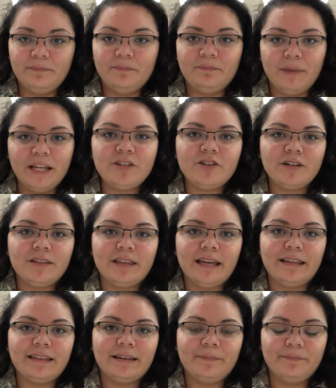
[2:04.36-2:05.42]
make sure you
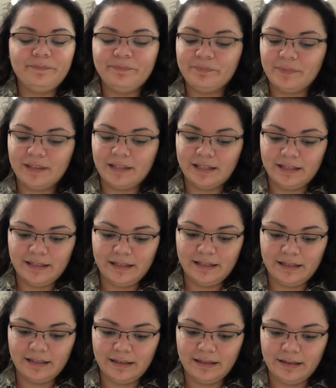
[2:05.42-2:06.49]
thank them.
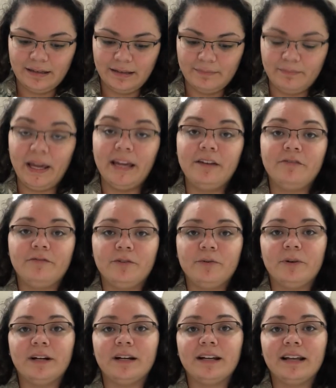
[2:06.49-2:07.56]
Pay it
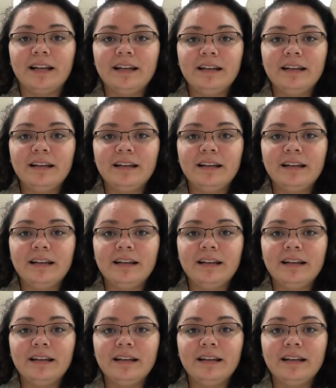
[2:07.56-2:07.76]
forward.